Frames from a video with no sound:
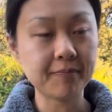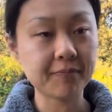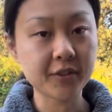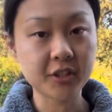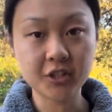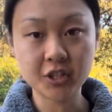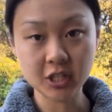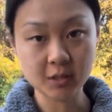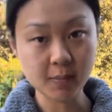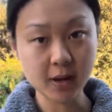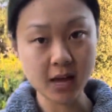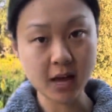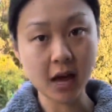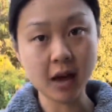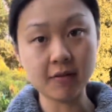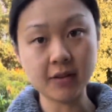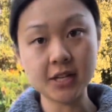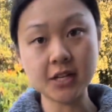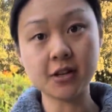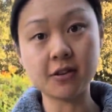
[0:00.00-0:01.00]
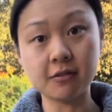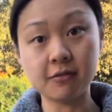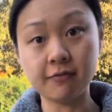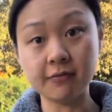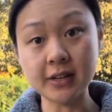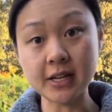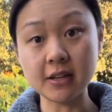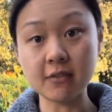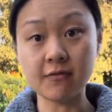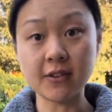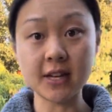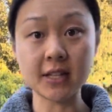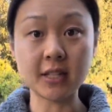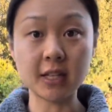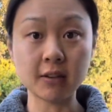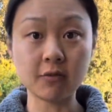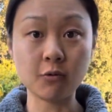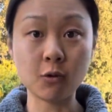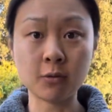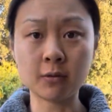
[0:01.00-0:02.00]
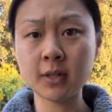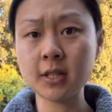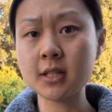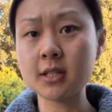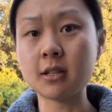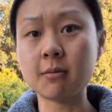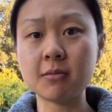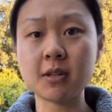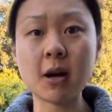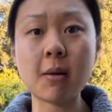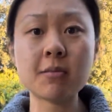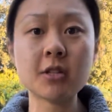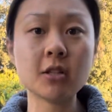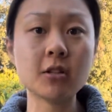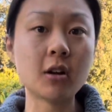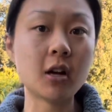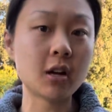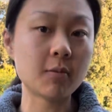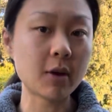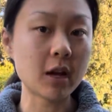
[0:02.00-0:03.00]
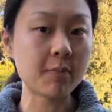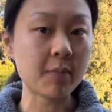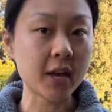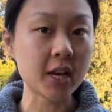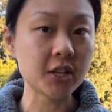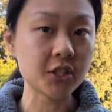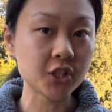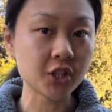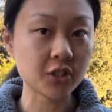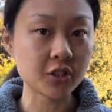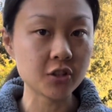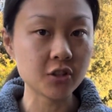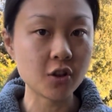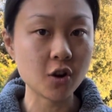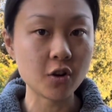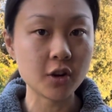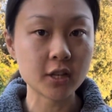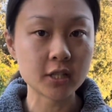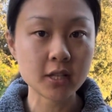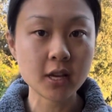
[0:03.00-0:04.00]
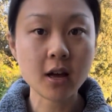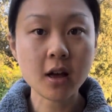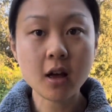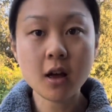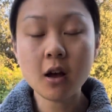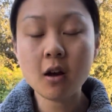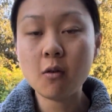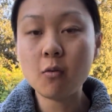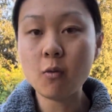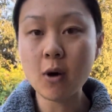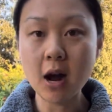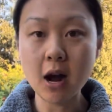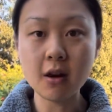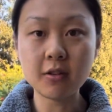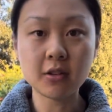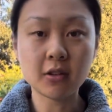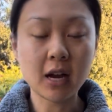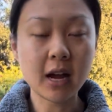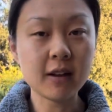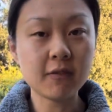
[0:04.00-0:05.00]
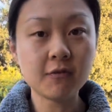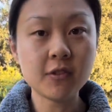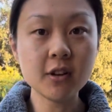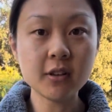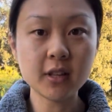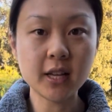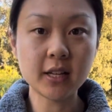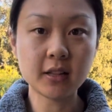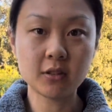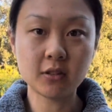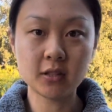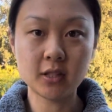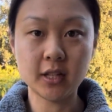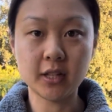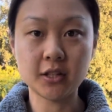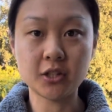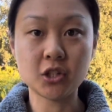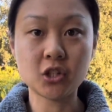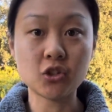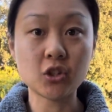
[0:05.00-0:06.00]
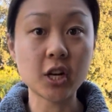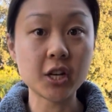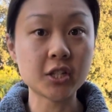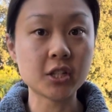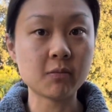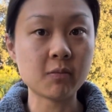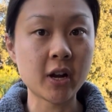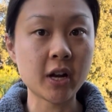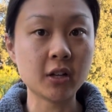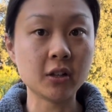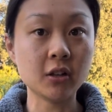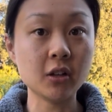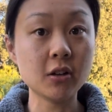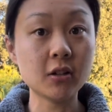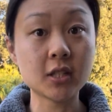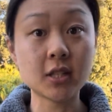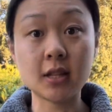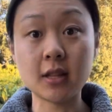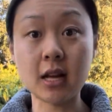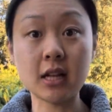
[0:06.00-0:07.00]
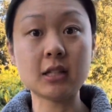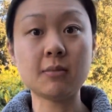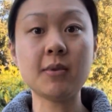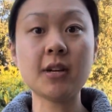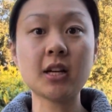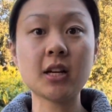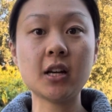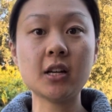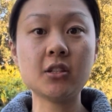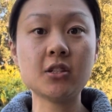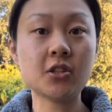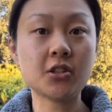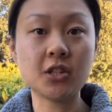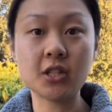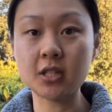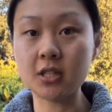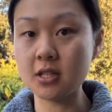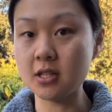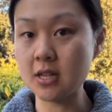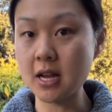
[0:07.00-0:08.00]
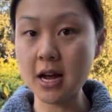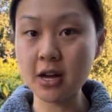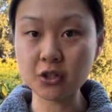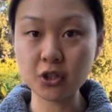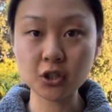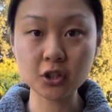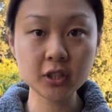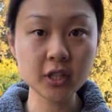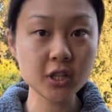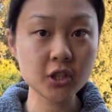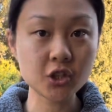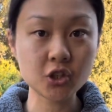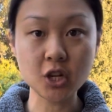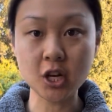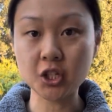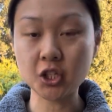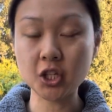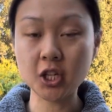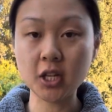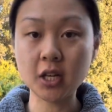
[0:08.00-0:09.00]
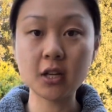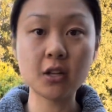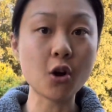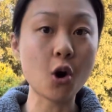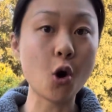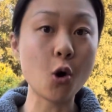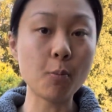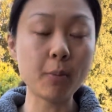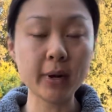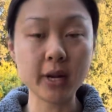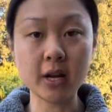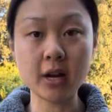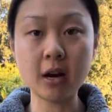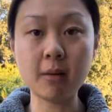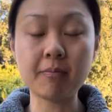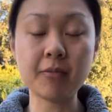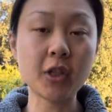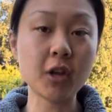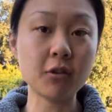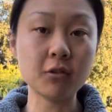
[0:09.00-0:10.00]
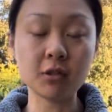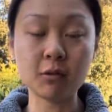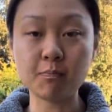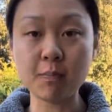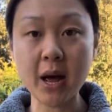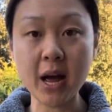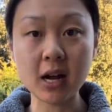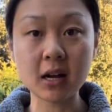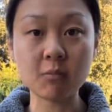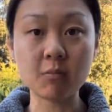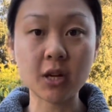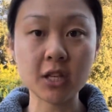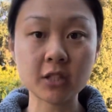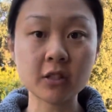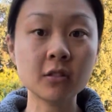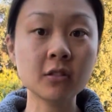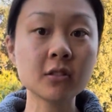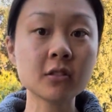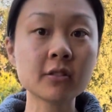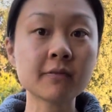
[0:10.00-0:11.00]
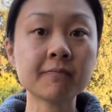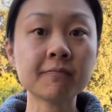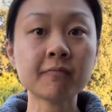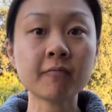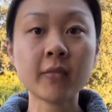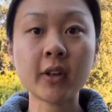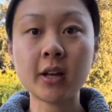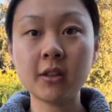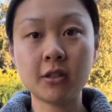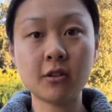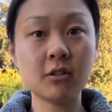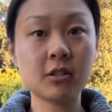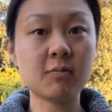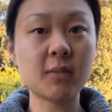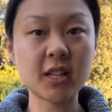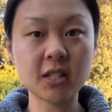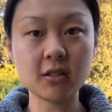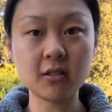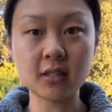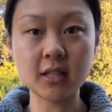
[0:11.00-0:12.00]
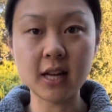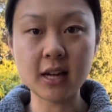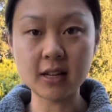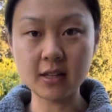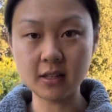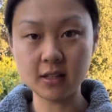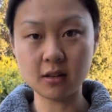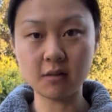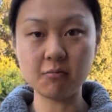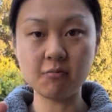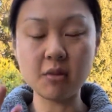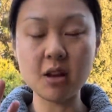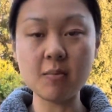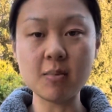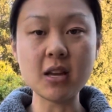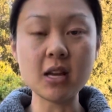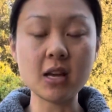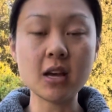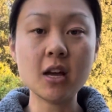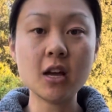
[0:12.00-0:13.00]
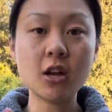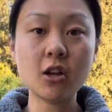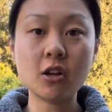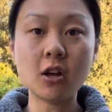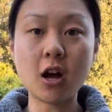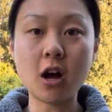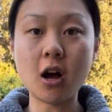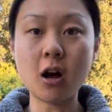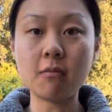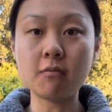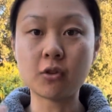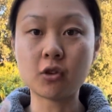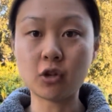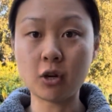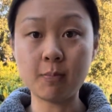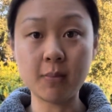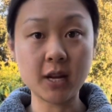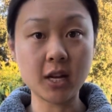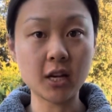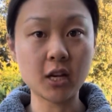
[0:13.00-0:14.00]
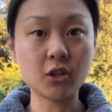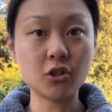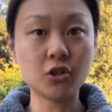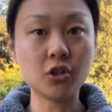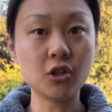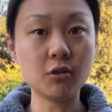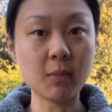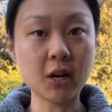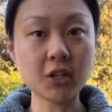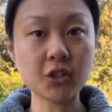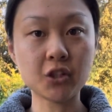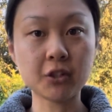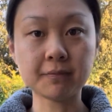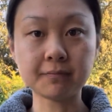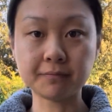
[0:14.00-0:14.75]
Just by having your feet facing forward, sometimes a lot of my patients notice, wow, I feel like there's like a stretch in my glutes. And that's because you're just naturally stretching and opening up those back muscles, those muscles that maybe gripping too much.